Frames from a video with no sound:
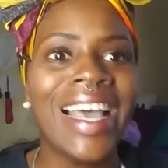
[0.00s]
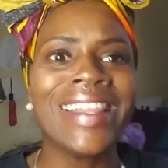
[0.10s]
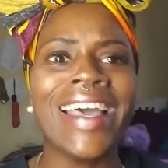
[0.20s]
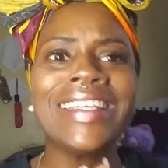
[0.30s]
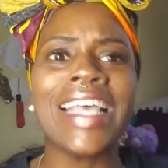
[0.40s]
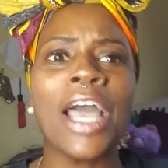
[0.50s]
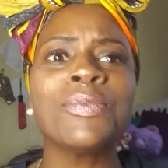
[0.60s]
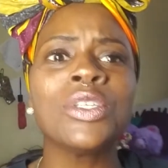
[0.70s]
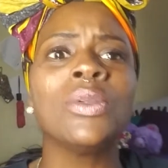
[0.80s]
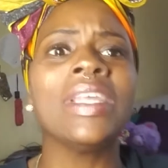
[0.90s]
That is
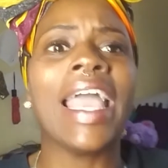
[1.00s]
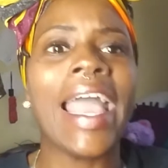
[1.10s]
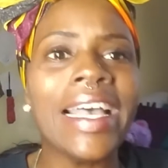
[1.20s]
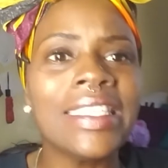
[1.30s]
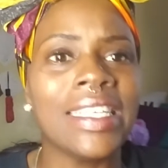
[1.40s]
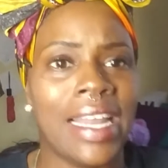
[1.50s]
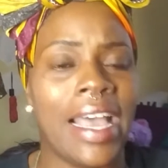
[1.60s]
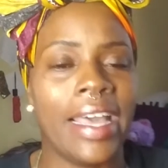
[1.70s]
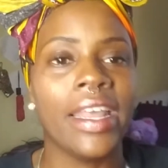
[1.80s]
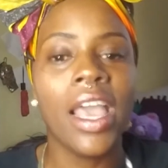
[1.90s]
absolutely
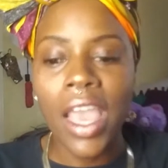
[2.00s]
asinine.